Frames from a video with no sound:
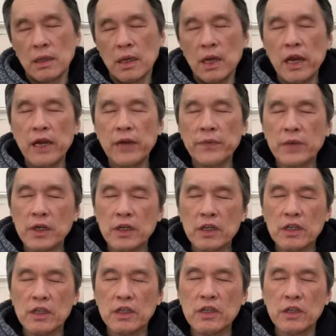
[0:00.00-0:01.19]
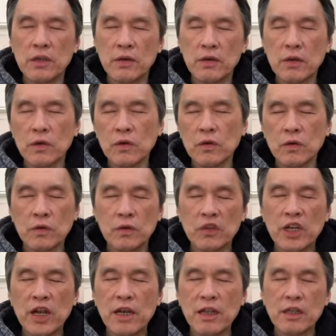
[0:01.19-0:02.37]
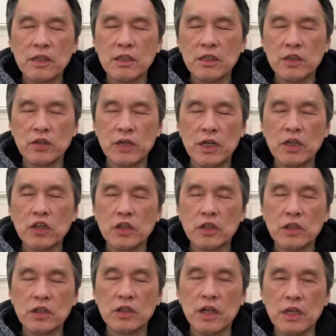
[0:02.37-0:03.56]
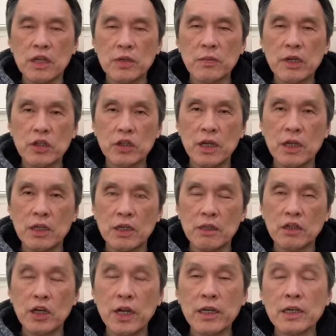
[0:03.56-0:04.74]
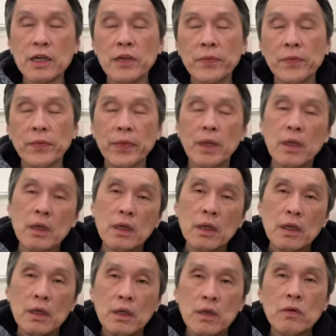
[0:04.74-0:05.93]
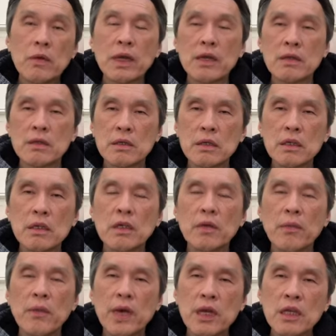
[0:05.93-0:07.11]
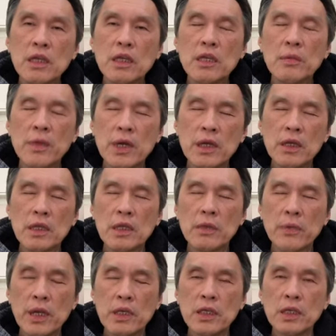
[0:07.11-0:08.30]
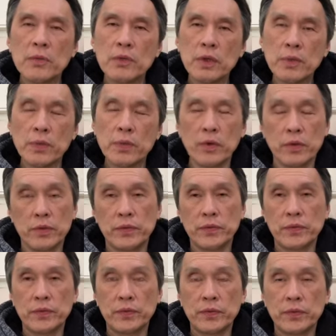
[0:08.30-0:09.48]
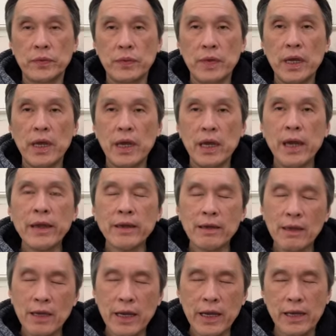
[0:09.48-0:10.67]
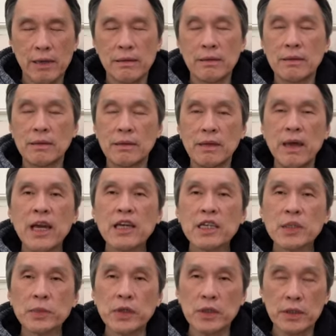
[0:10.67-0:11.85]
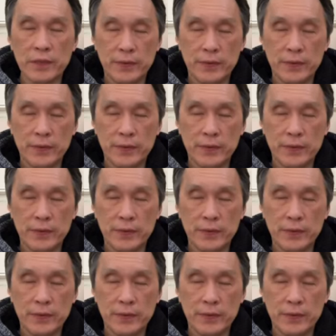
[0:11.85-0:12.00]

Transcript: after Xi Xiaodong challenged the traditional Chinese martial art in China, you can see many people act like expert